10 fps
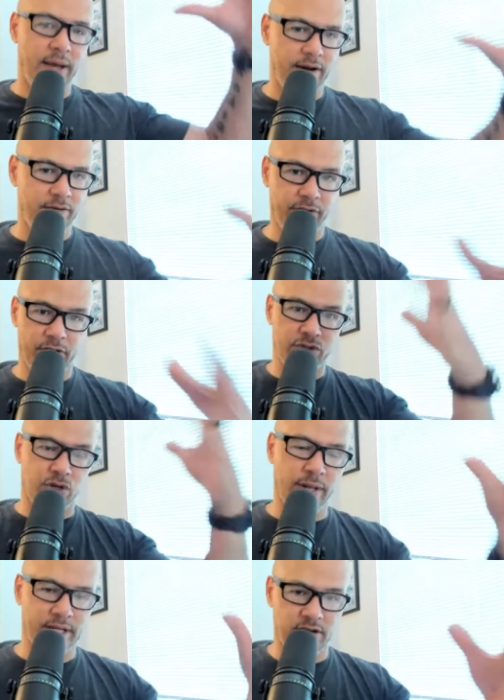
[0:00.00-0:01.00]
And it figures
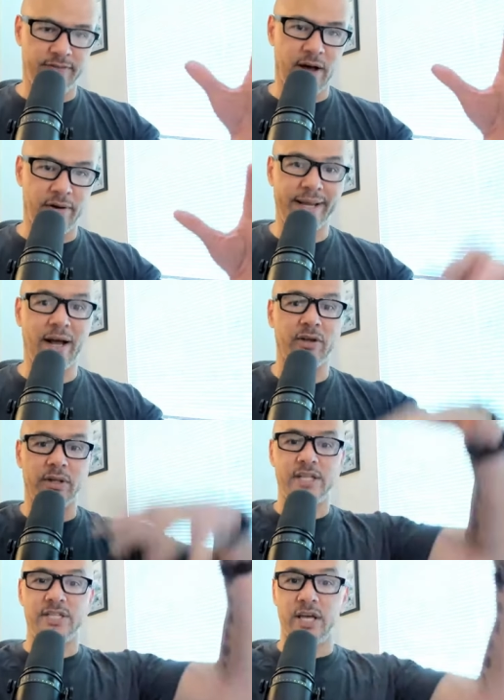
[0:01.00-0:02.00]
all that stuff out and
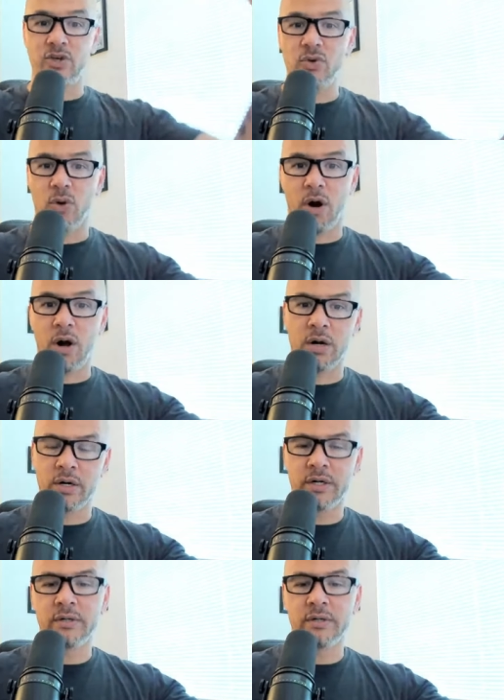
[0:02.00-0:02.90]
calculates, say, you are